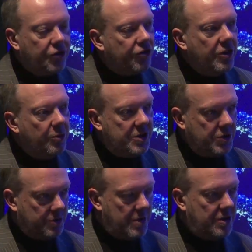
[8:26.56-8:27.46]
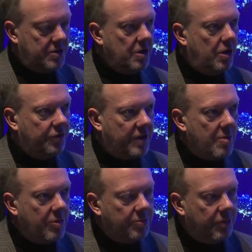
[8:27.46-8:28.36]
trend that we talked about off
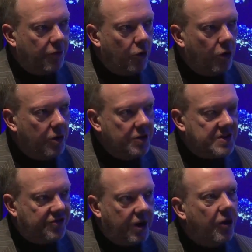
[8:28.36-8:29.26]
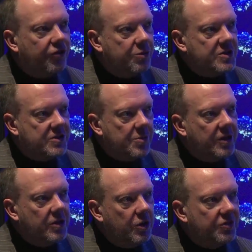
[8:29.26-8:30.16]
camera before. You said touch was
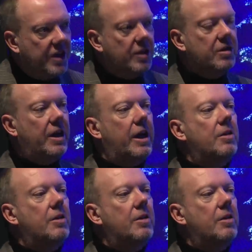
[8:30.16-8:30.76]
something that you've seen here.